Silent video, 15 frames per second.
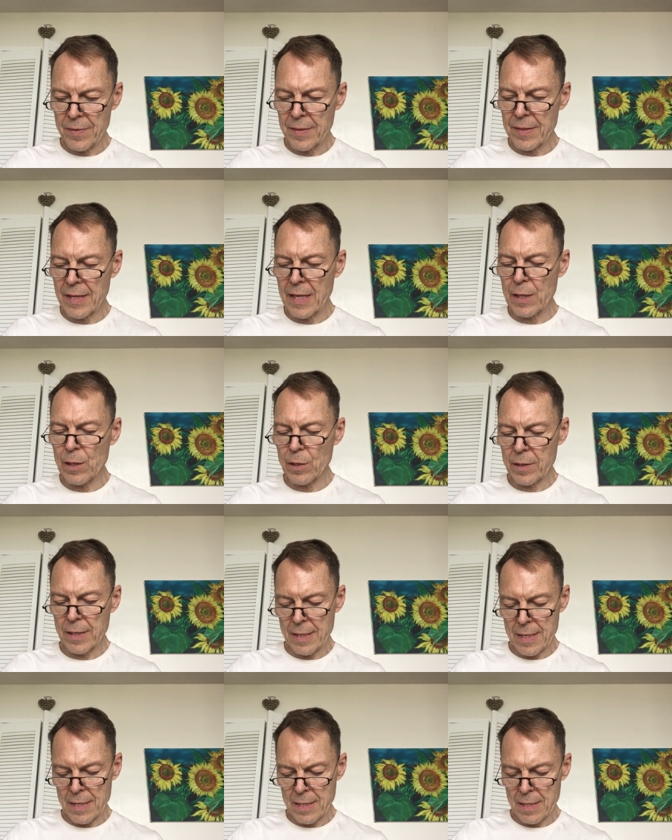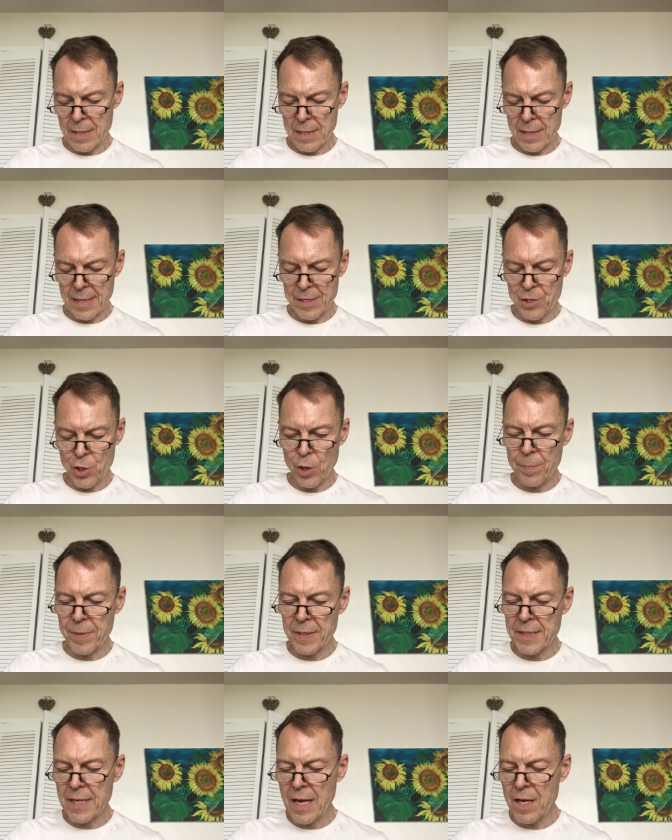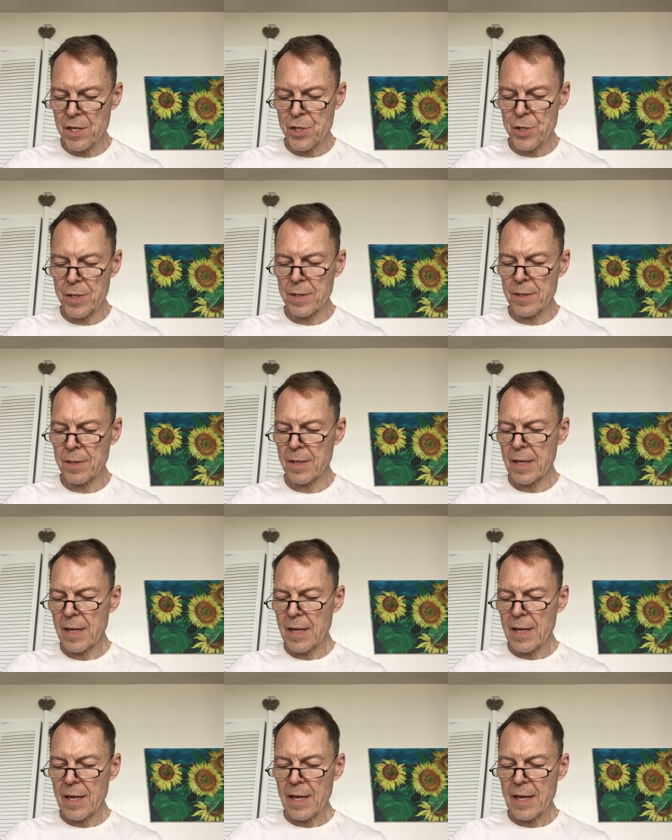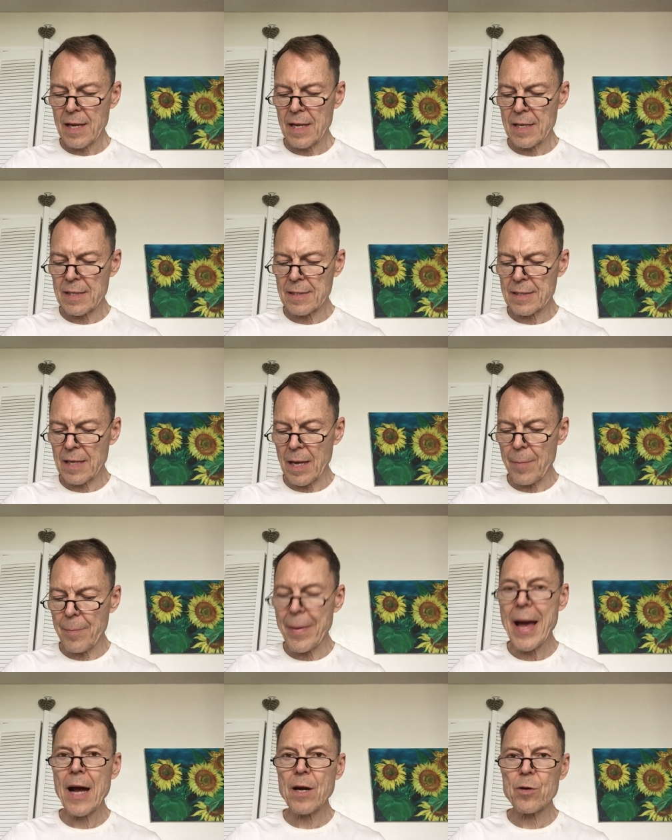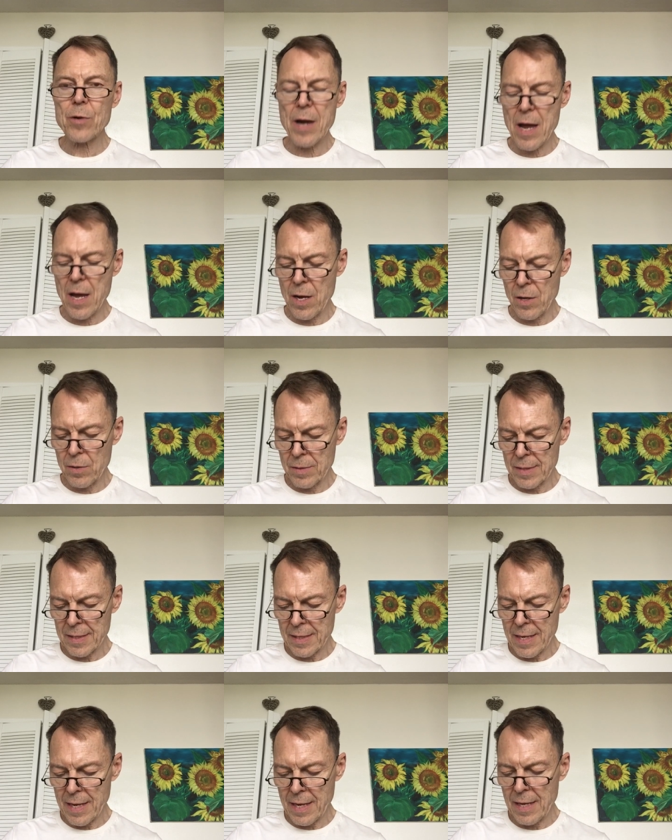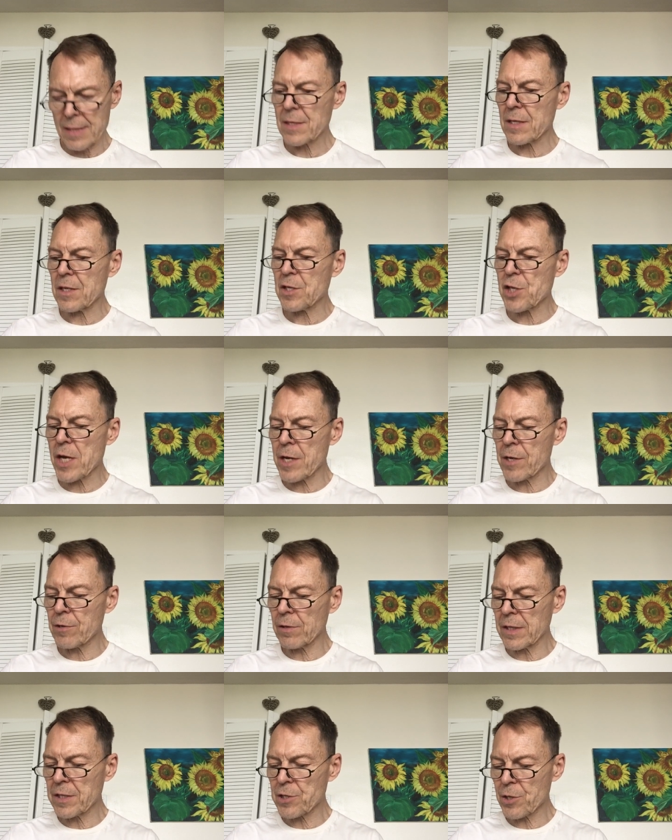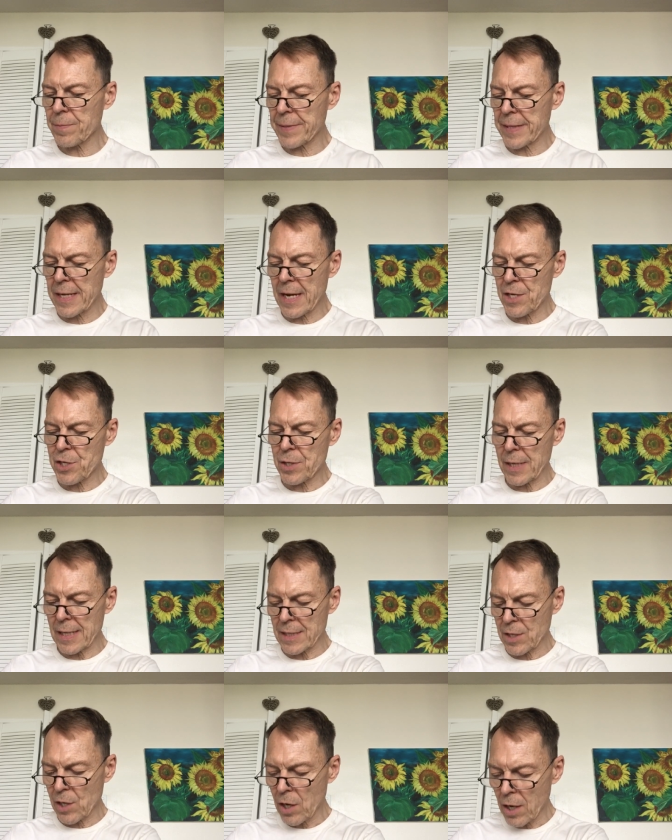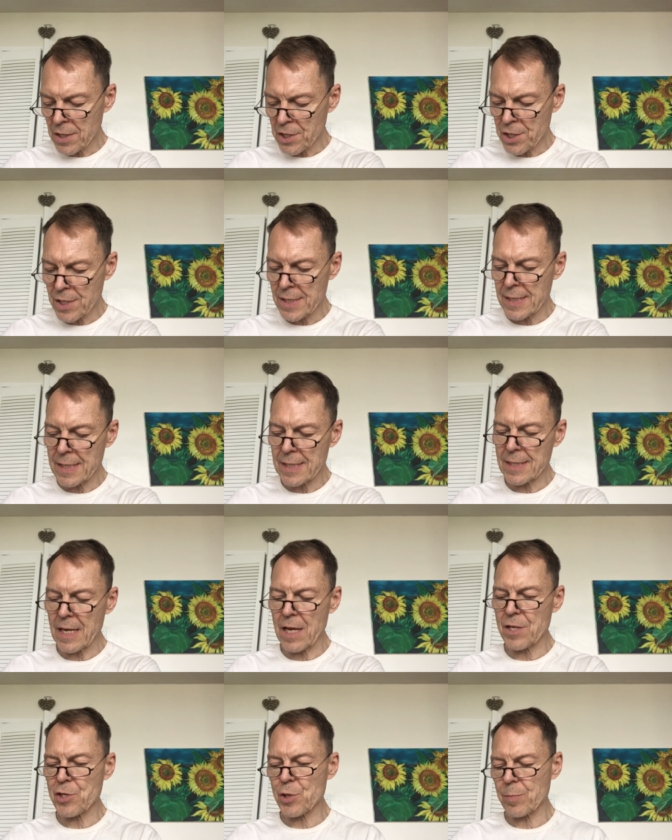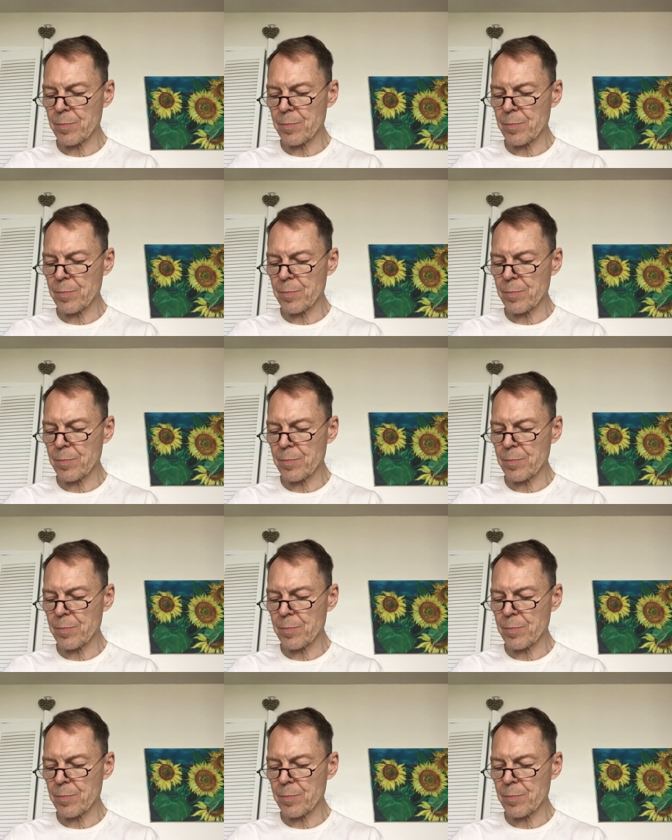They look at interpretation as a background, as a general interpretation, as consciousness, as your